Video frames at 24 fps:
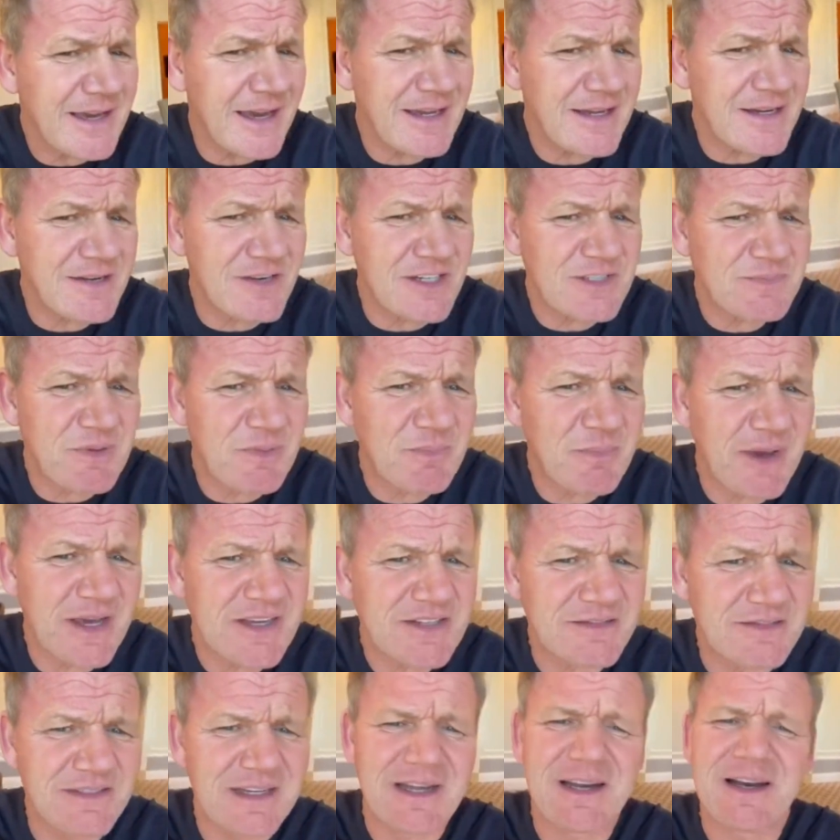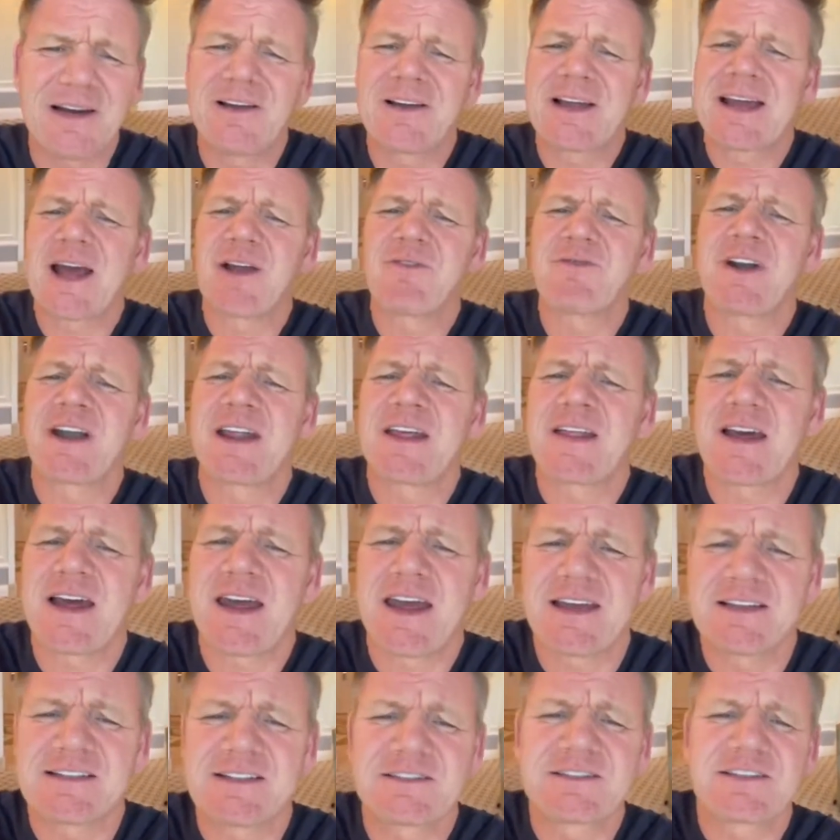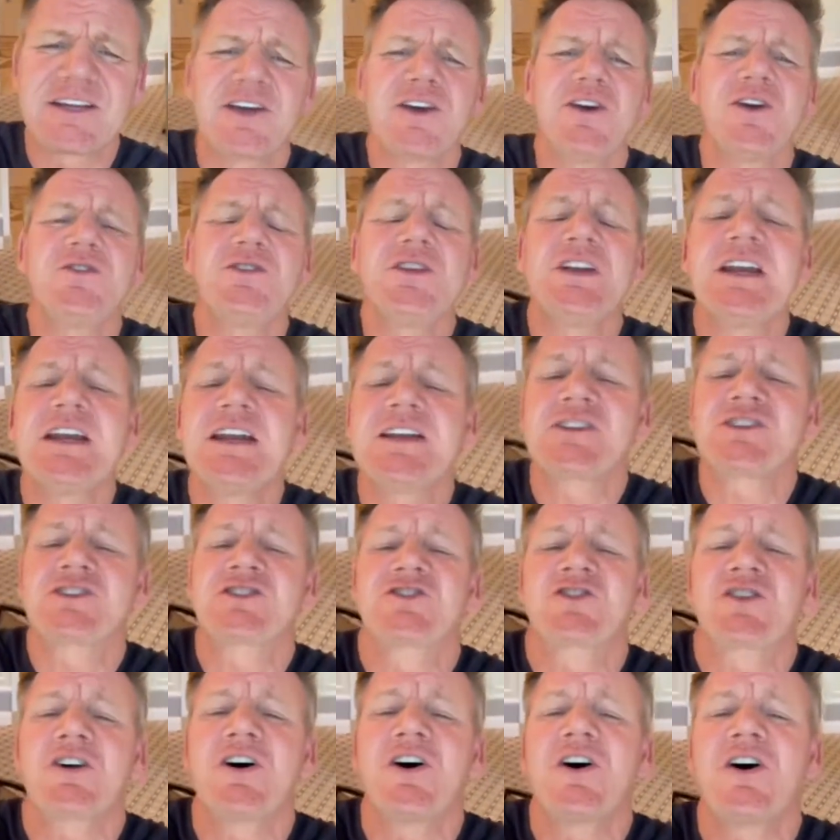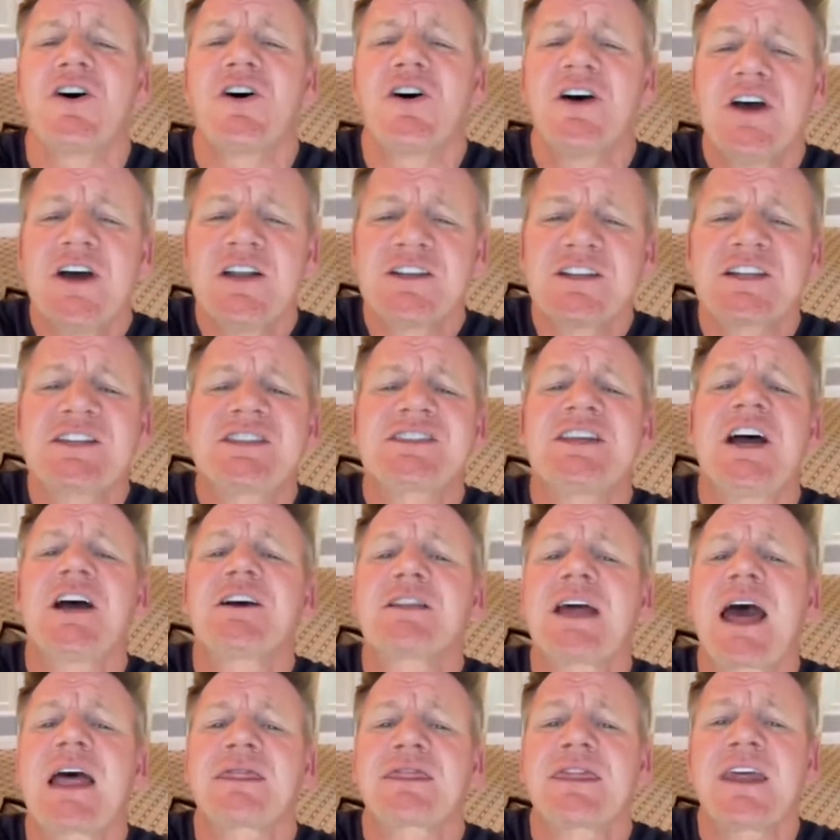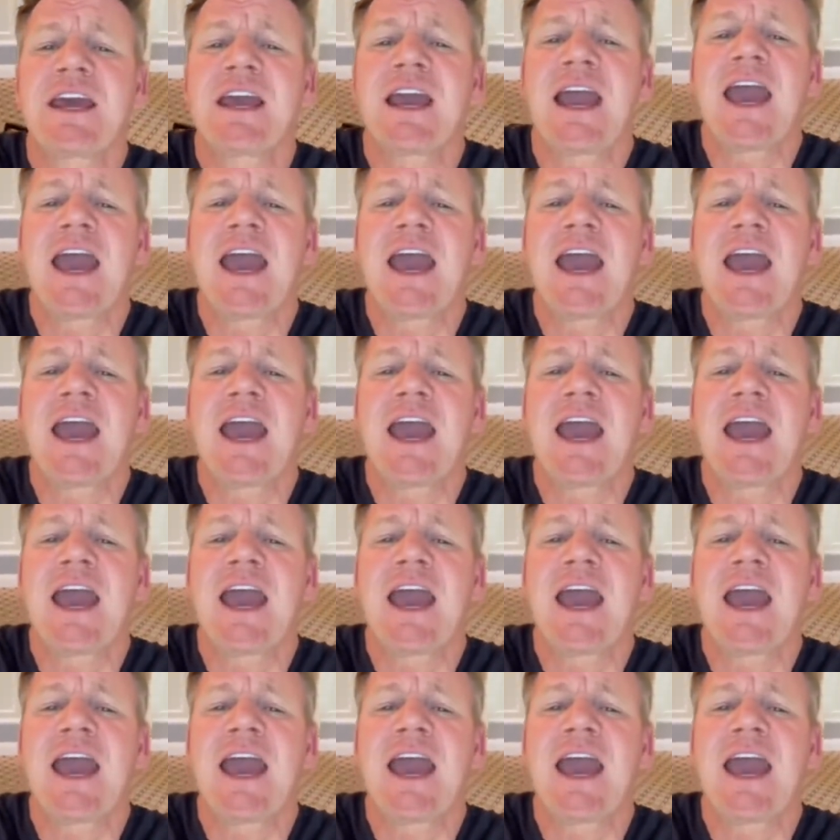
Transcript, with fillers: crispy paste. Oh, look how runny that is. Dude, you need a straw to suck that thing